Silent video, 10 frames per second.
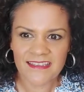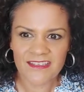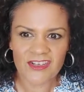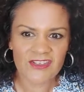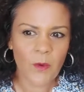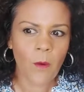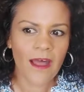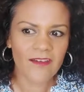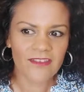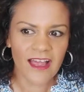just the
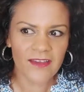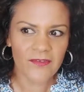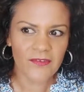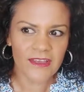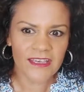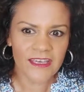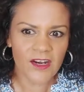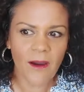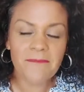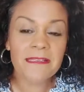wildlife.
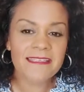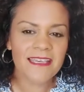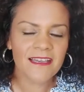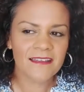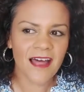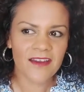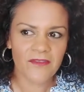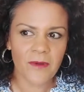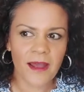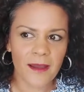I've been seeing a lot
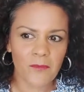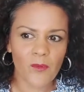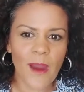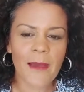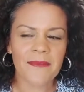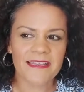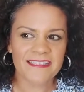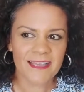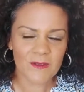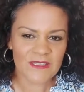of
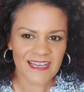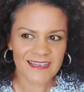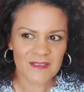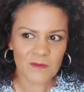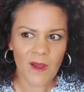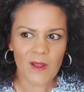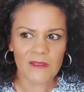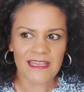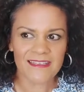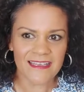rabbits outside as well
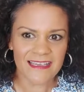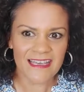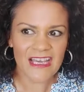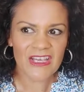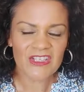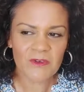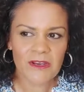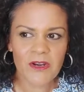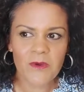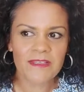lately. So
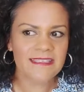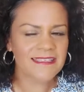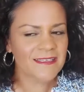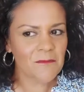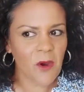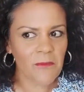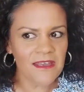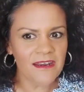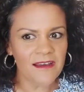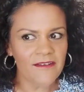I know this is a
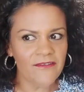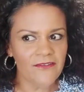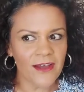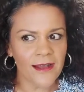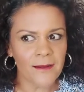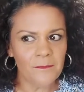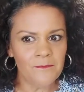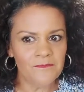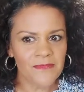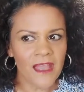moment of
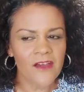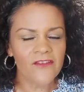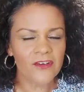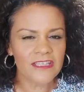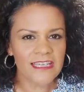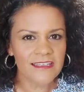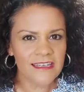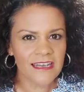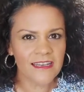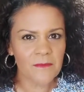
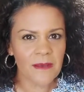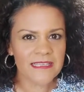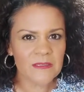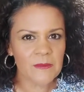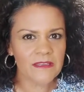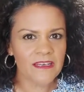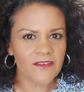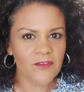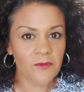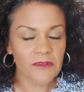fertility, the possibility
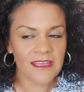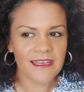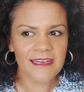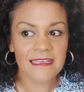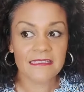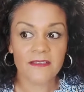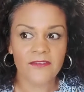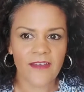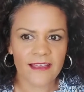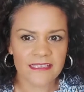of new beginnings, a
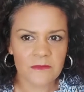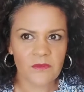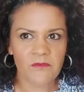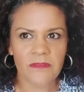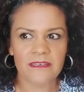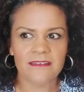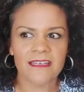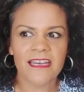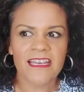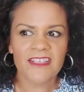fast movement.
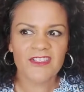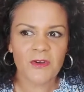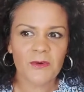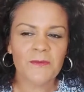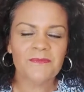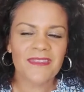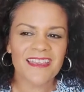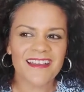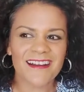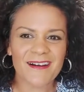So,
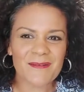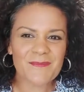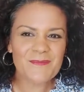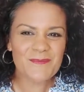I